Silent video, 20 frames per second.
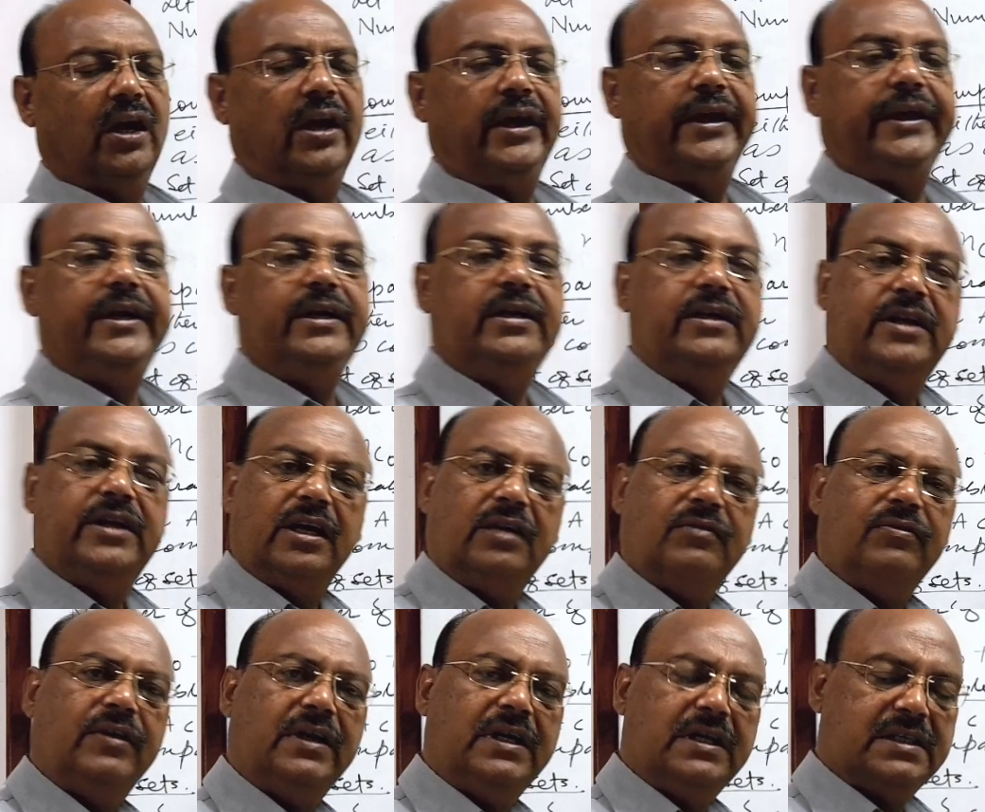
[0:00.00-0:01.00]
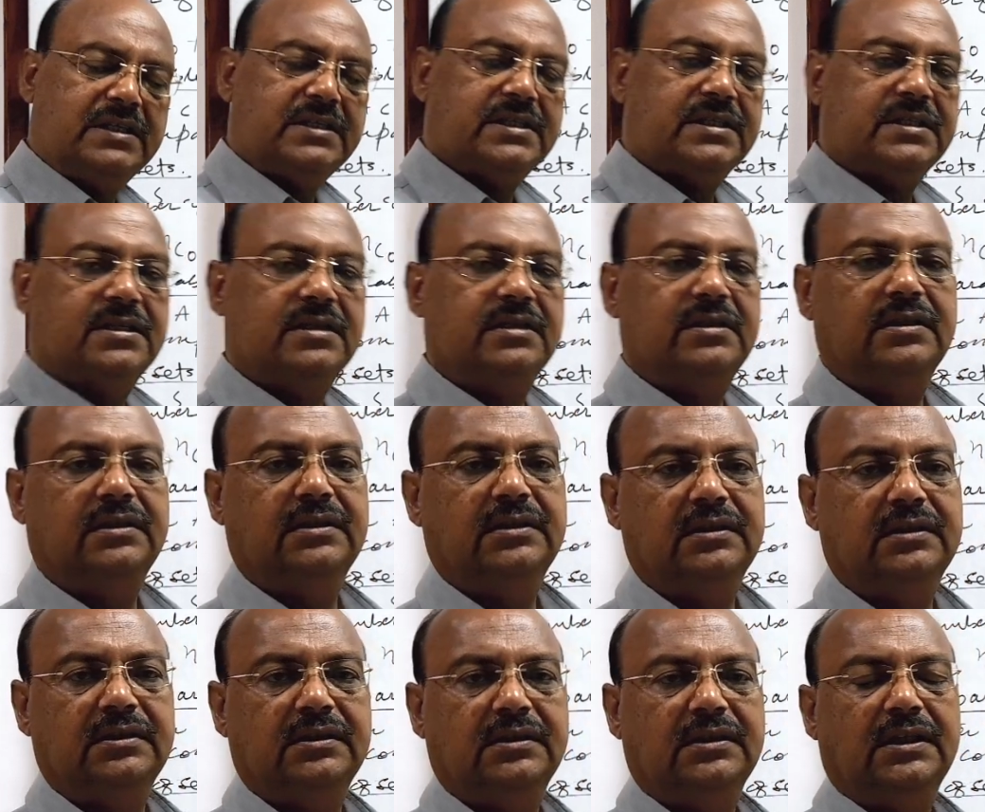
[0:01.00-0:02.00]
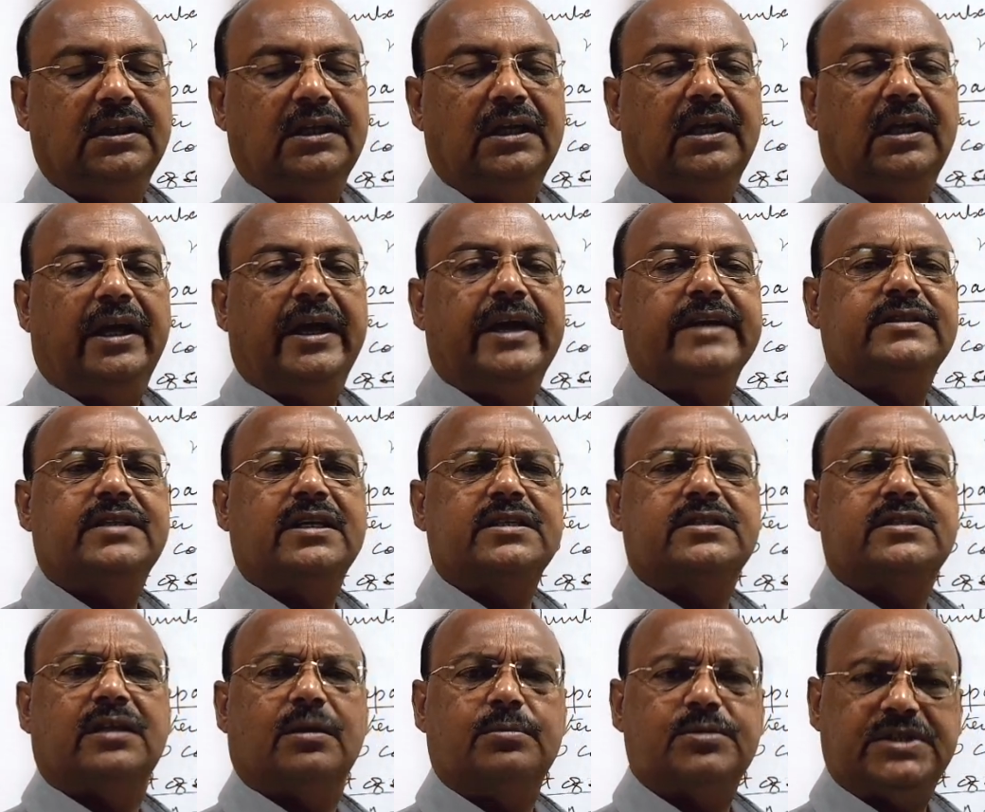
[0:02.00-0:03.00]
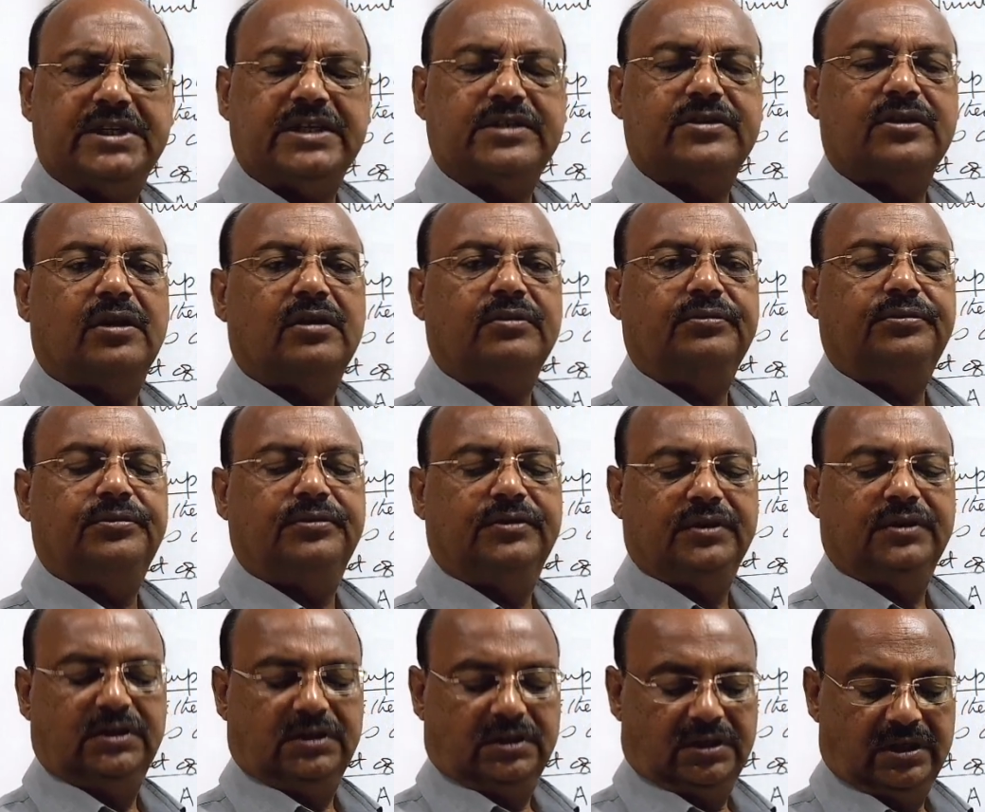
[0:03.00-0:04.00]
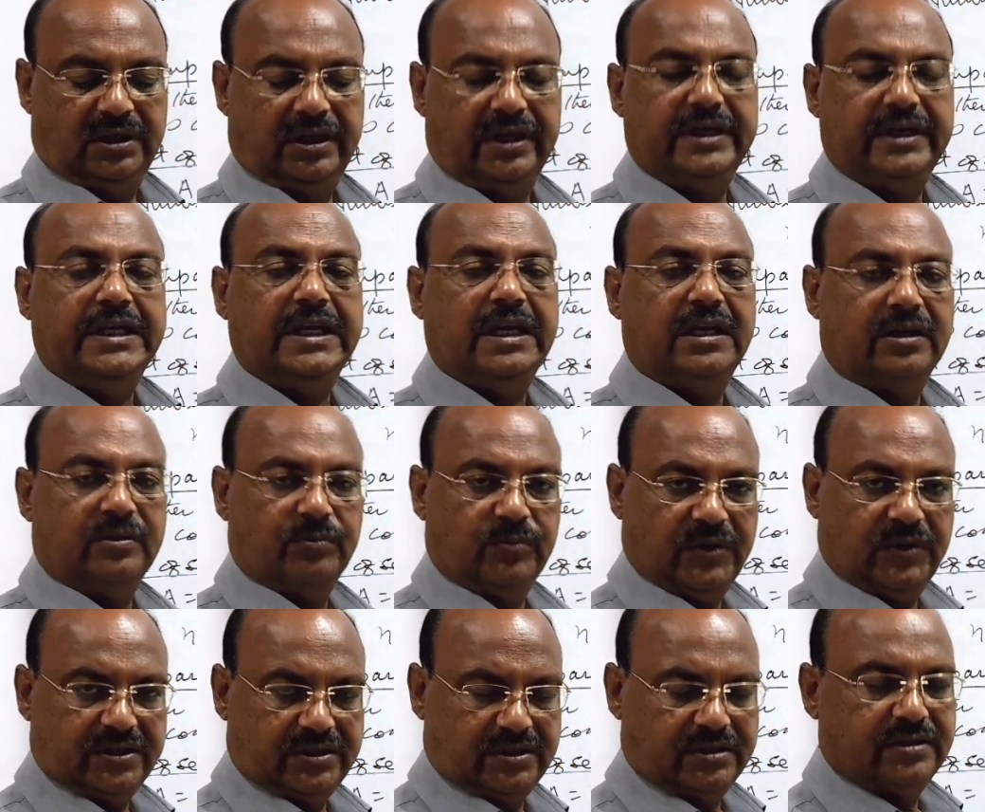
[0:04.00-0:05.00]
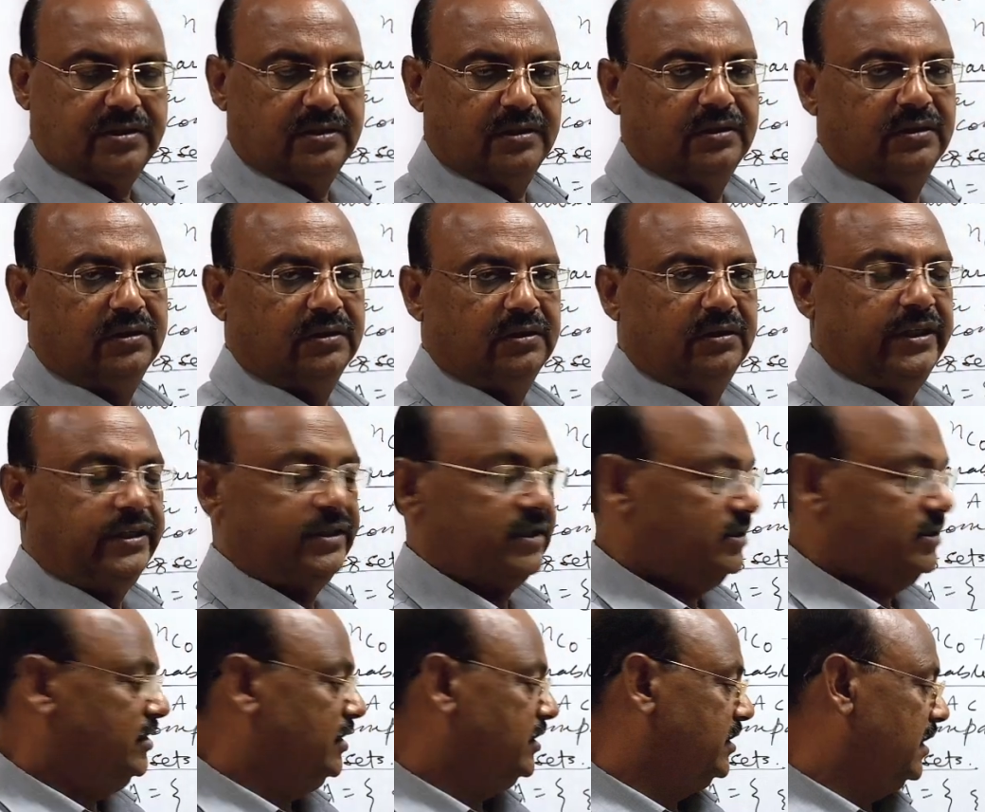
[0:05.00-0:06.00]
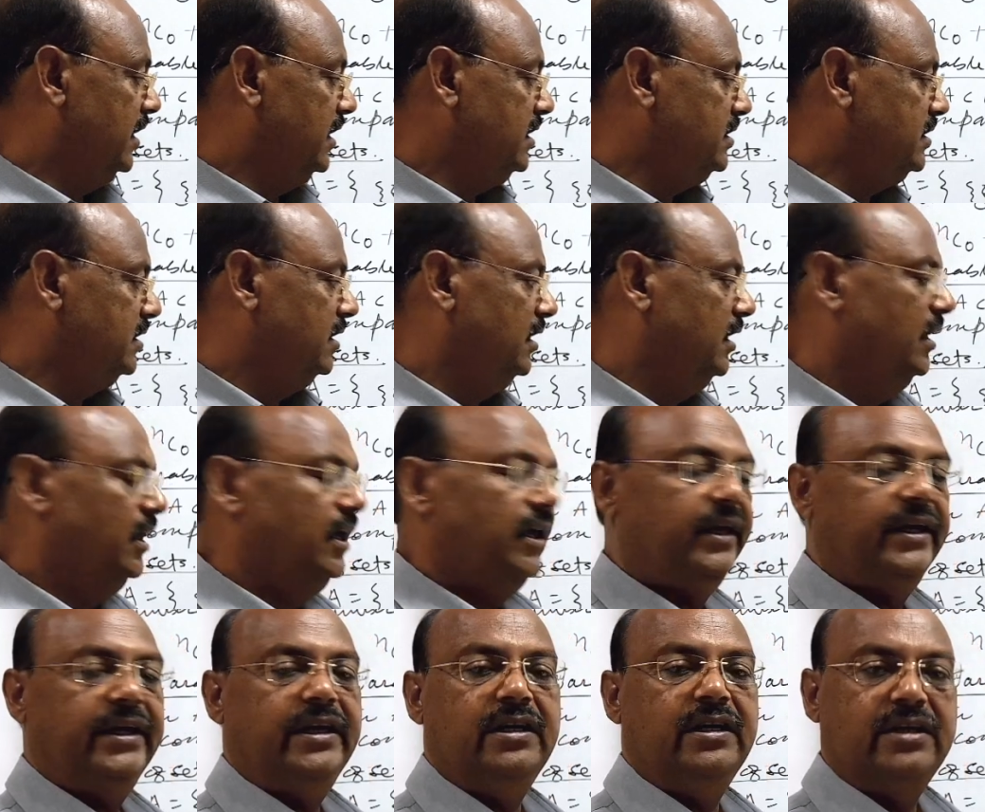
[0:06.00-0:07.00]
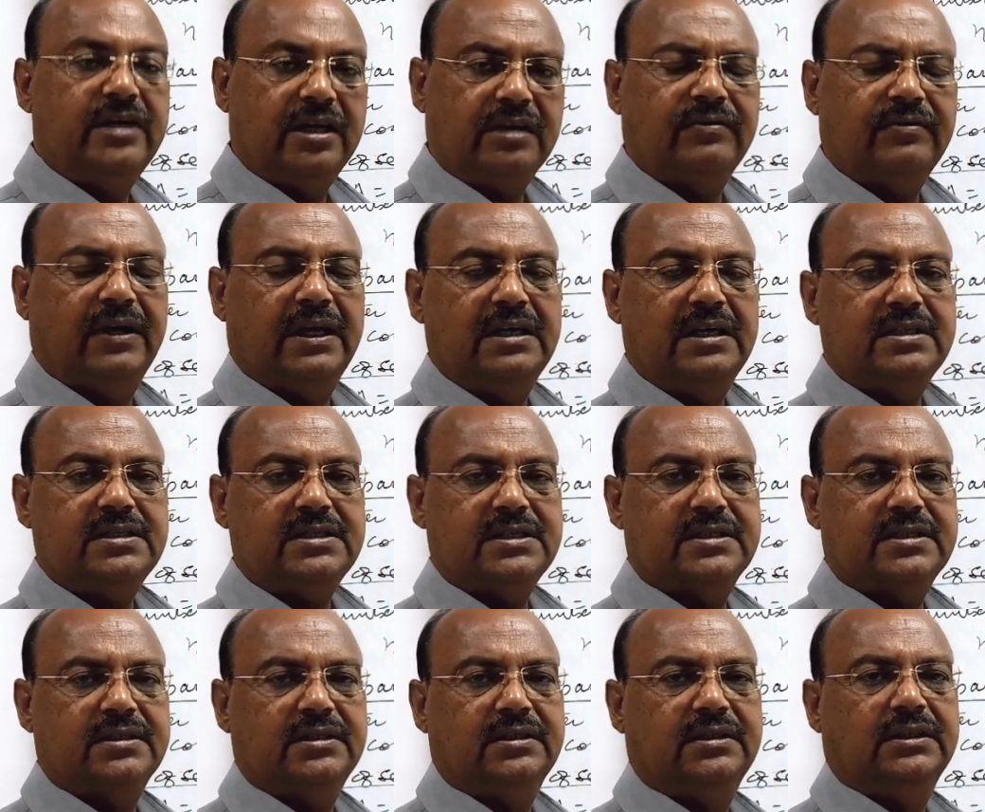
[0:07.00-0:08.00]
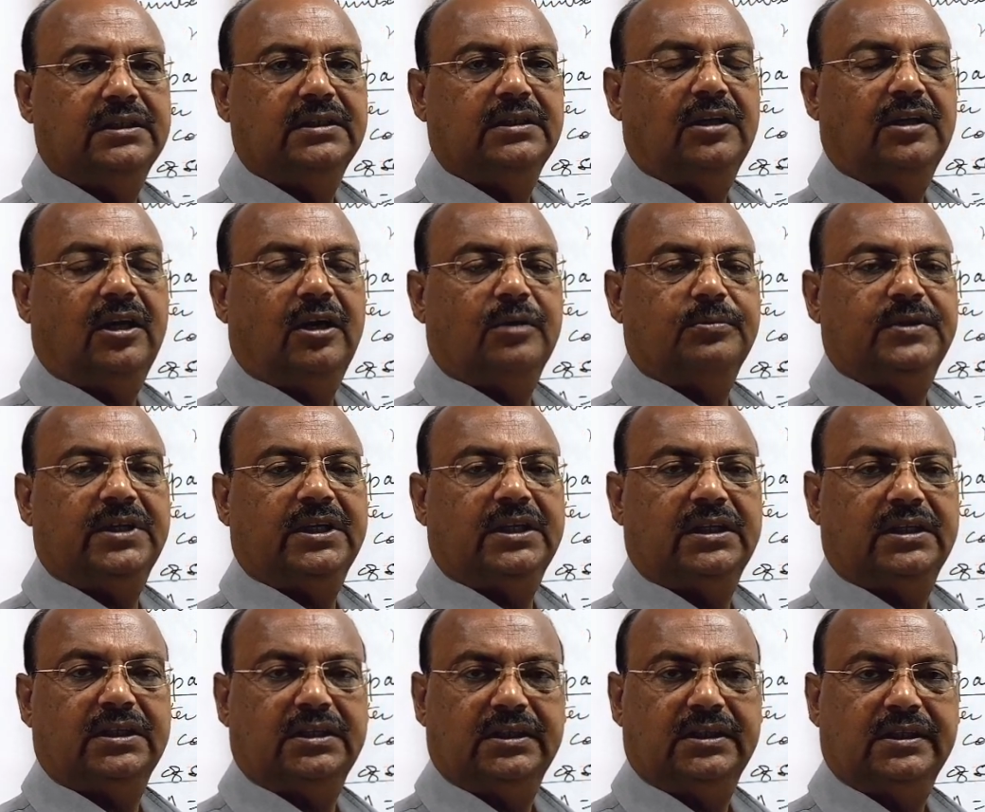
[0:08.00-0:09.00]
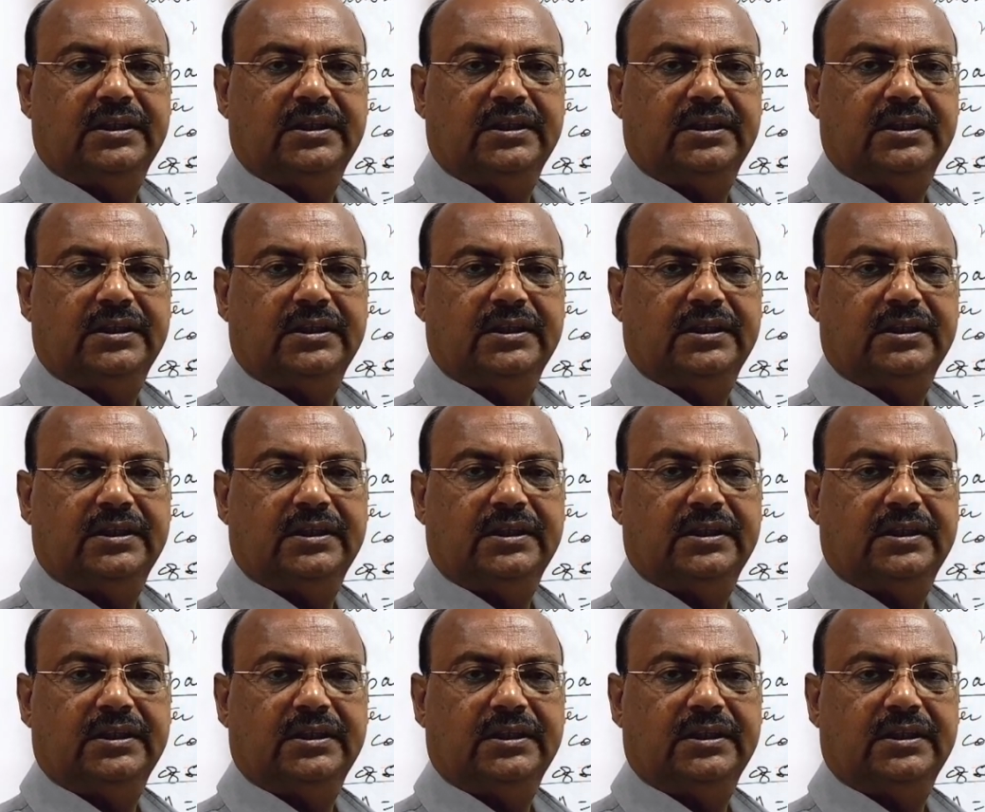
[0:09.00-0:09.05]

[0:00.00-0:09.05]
intervals as the subset of real numbers. Let us discuss intervals of the